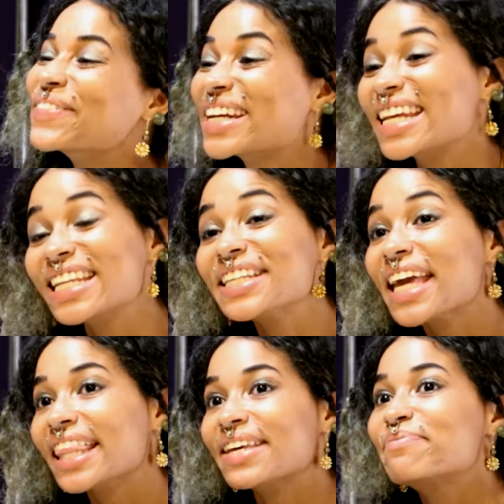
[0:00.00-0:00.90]
we need to
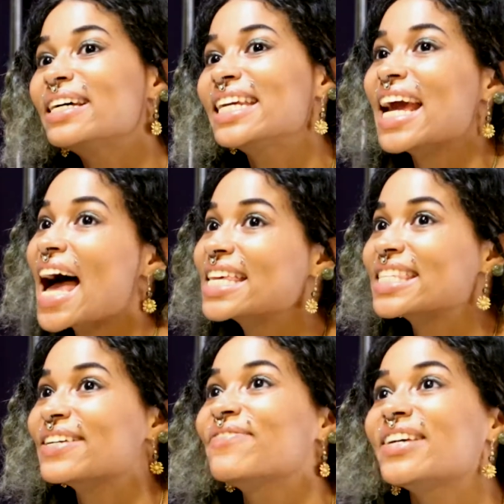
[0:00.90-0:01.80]
look at the money
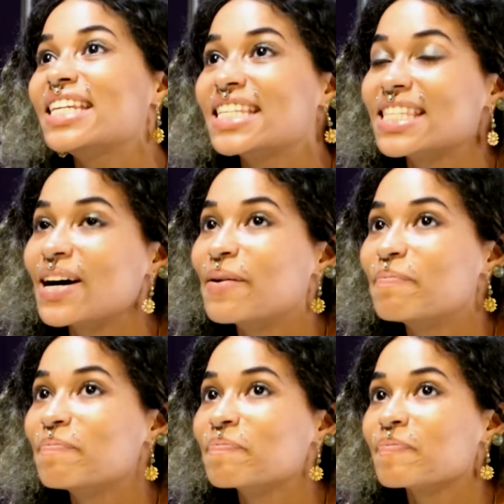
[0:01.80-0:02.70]
as if it is um
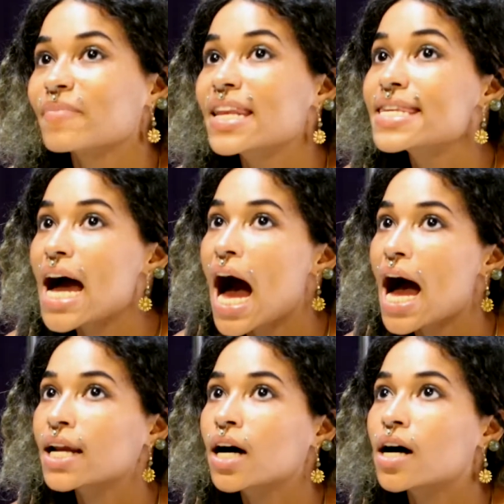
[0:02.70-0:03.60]

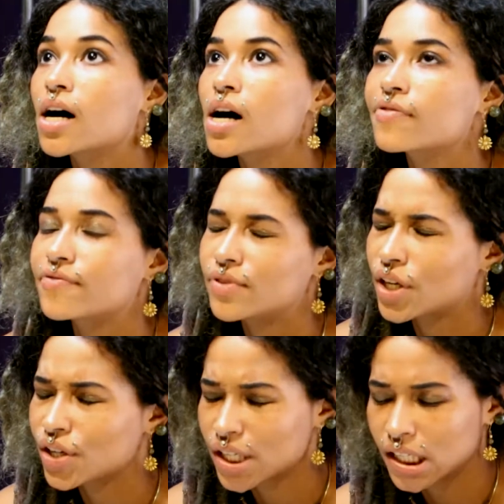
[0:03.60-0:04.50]
not uh
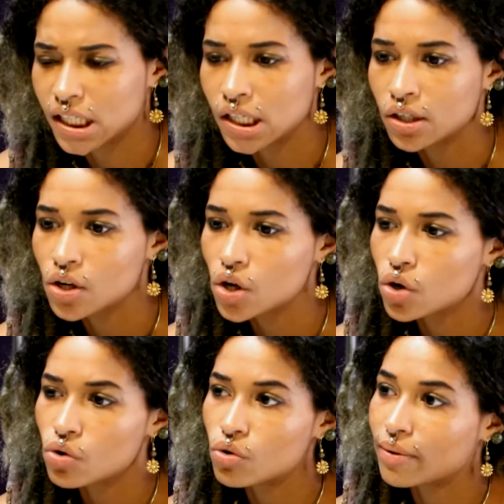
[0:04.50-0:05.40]
dirty
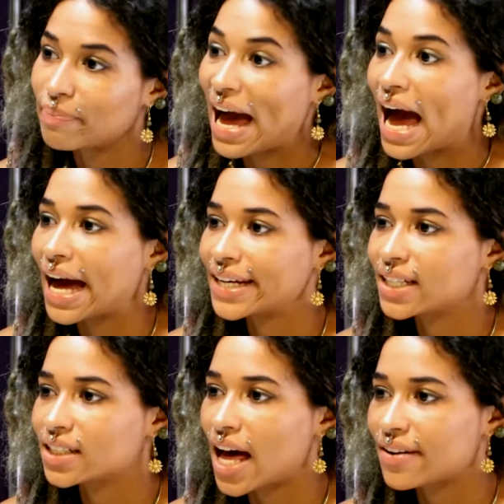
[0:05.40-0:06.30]
or bad.
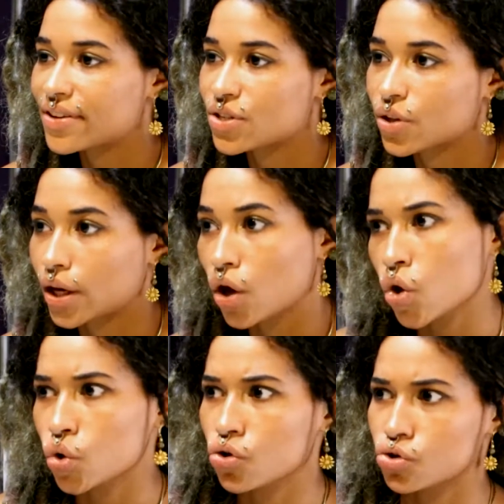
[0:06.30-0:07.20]
A lot mm-hmm. of us mm-hmm. are like,
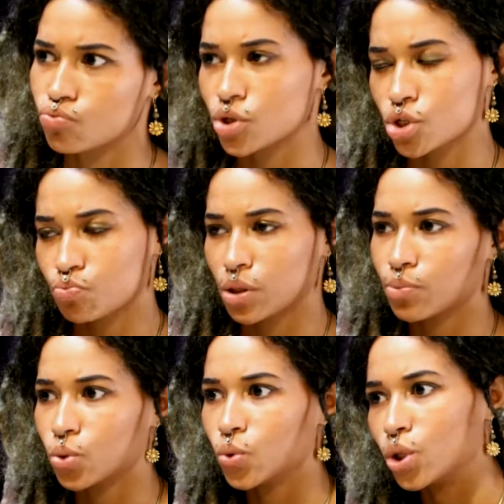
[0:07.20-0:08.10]
oh, these rich
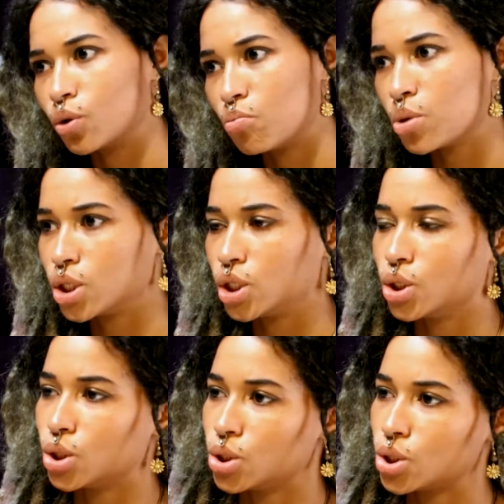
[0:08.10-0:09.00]
people and their money
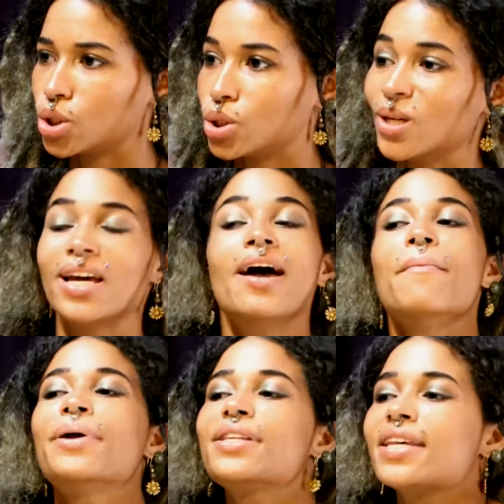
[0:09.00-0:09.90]
and the new.
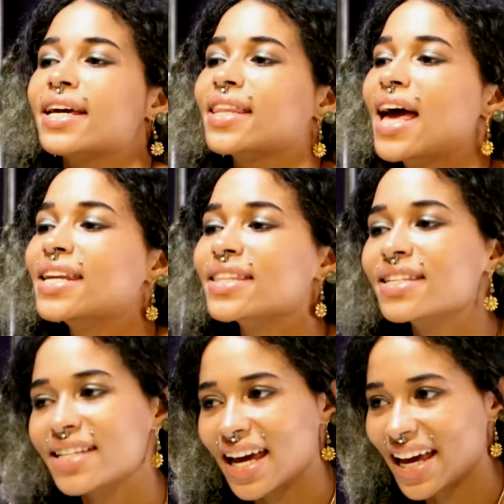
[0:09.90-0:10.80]
But it's like at the end of the
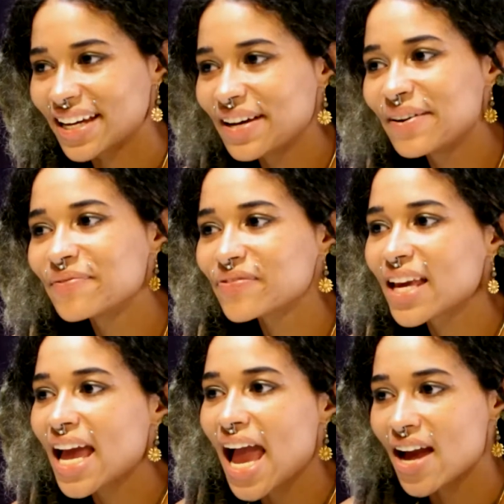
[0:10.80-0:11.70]
day,
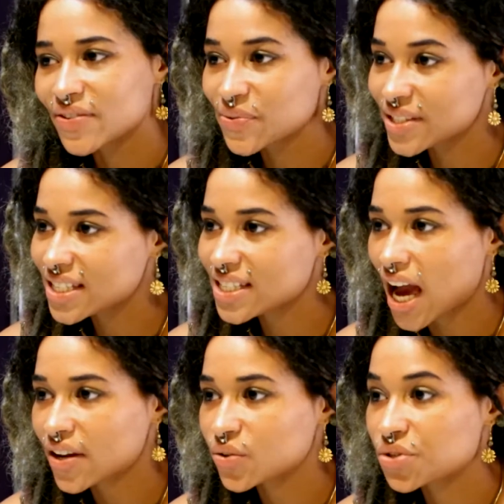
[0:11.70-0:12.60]
mm-hmm. everyone's
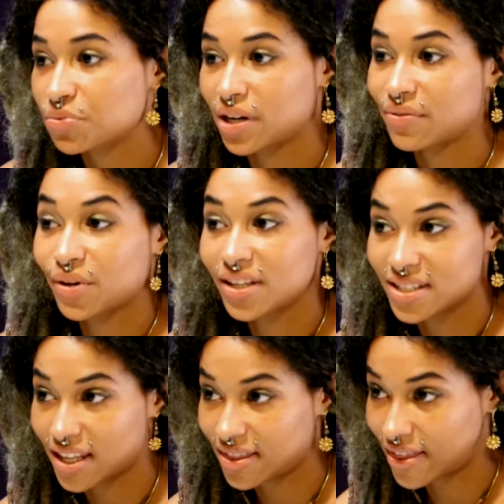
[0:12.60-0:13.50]
entitled to whatever it is
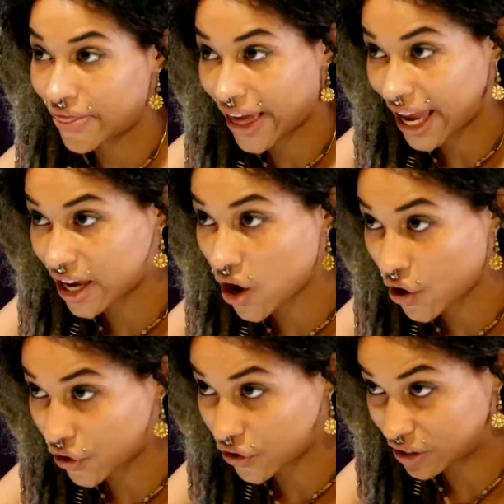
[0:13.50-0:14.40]
that they
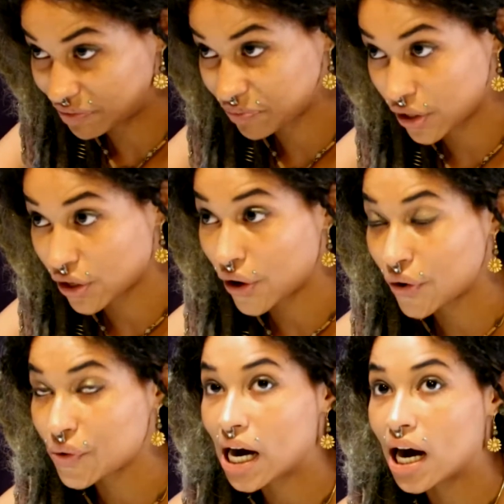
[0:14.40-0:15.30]
earn, you mm-hmm.
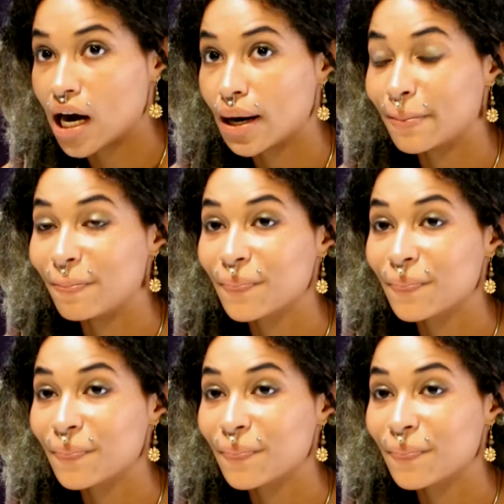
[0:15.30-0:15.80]
know? Um,